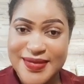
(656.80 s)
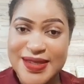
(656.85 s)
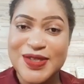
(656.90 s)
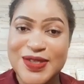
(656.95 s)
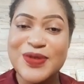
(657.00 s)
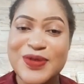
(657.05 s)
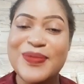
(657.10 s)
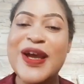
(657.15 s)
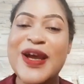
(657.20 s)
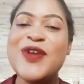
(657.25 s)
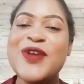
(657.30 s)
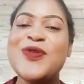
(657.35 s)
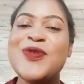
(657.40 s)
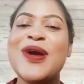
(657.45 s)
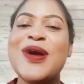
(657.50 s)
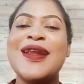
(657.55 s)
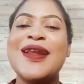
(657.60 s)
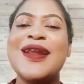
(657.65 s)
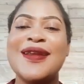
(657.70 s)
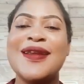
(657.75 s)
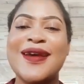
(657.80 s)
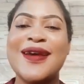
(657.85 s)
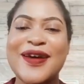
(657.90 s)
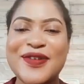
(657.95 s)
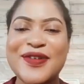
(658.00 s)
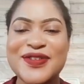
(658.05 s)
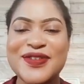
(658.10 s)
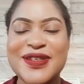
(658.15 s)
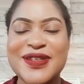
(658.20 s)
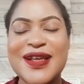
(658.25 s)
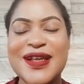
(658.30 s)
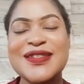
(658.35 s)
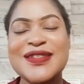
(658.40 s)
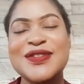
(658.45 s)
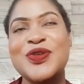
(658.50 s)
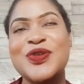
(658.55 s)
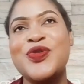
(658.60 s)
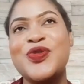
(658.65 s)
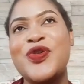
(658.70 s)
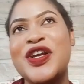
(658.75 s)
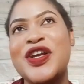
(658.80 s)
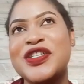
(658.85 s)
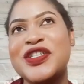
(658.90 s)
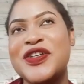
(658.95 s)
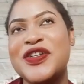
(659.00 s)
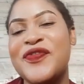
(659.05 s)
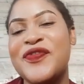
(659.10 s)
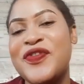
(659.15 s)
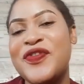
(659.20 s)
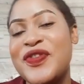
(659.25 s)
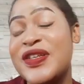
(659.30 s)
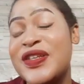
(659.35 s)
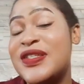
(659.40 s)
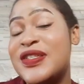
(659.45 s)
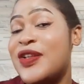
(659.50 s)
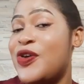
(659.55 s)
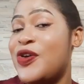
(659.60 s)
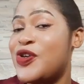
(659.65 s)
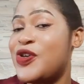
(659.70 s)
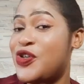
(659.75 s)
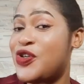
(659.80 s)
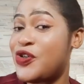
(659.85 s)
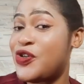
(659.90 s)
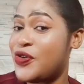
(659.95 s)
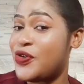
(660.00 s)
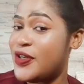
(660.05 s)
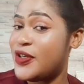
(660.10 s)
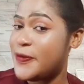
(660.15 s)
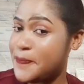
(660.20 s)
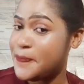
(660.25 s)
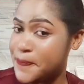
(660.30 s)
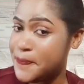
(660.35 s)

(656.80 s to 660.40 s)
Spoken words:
So my Ugandan girls, as you're rushing for this lotion,